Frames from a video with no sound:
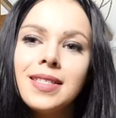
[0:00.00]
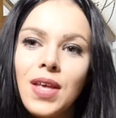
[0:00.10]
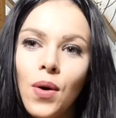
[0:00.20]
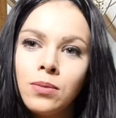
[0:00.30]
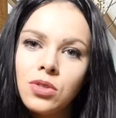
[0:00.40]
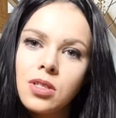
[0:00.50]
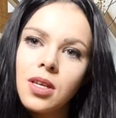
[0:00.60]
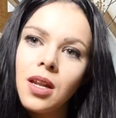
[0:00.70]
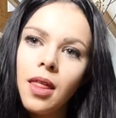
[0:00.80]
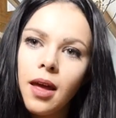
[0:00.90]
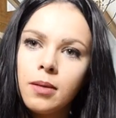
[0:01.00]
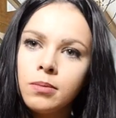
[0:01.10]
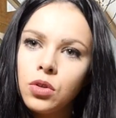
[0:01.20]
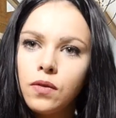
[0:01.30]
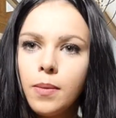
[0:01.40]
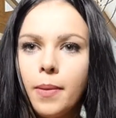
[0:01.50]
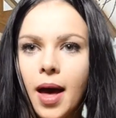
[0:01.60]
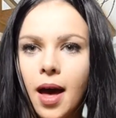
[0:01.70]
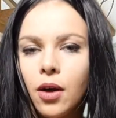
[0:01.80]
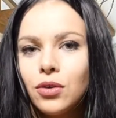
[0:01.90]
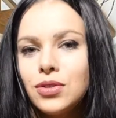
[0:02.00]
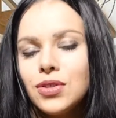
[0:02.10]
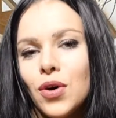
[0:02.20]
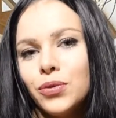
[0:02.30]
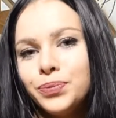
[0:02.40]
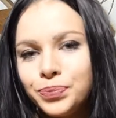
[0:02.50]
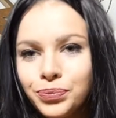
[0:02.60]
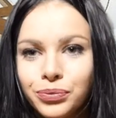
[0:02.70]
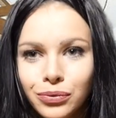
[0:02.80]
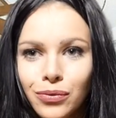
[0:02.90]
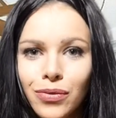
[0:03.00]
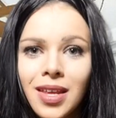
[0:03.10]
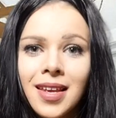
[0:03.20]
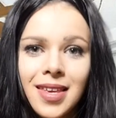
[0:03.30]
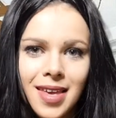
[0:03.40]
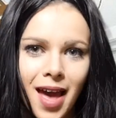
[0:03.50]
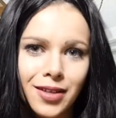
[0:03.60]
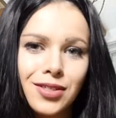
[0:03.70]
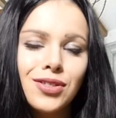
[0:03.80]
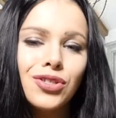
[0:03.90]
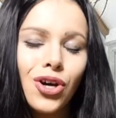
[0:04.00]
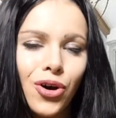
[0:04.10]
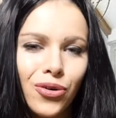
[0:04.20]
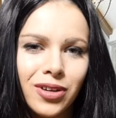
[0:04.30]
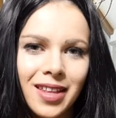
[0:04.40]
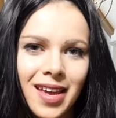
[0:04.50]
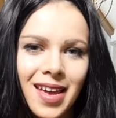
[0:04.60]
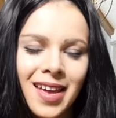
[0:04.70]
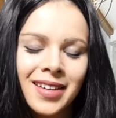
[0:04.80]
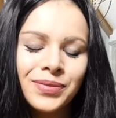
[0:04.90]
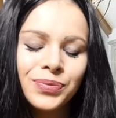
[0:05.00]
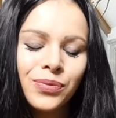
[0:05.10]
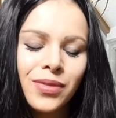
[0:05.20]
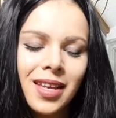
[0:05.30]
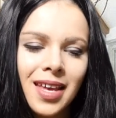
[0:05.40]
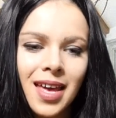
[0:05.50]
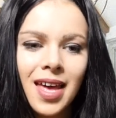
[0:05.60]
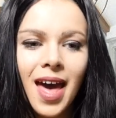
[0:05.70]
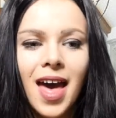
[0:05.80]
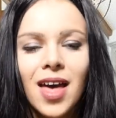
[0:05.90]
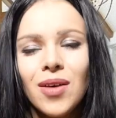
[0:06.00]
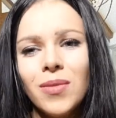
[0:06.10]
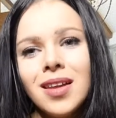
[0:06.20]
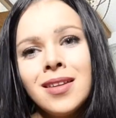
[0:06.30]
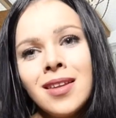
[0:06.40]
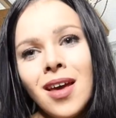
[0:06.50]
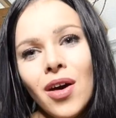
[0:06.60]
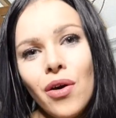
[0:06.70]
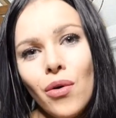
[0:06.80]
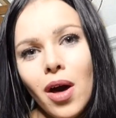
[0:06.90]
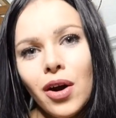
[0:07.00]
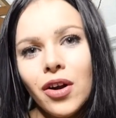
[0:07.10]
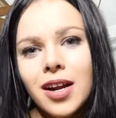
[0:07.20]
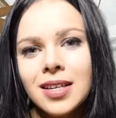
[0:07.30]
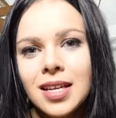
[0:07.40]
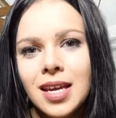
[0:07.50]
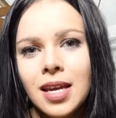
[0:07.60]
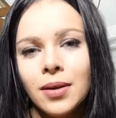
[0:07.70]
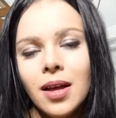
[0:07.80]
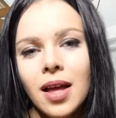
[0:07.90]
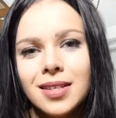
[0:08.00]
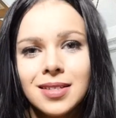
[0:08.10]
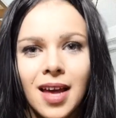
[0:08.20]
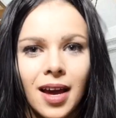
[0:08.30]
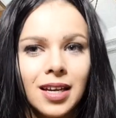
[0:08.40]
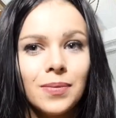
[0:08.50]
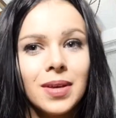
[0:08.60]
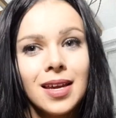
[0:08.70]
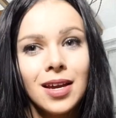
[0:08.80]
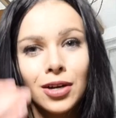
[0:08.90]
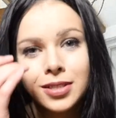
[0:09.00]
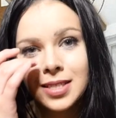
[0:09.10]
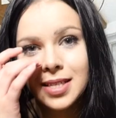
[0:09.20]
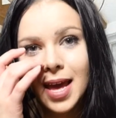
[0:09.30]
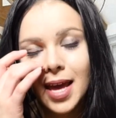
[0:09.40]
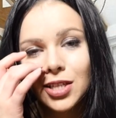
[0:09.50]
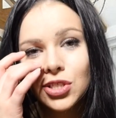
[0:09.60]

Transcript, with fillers: So I'm just gonna like move about. So yes, totally. Um no, Courtney, is not going to be here today.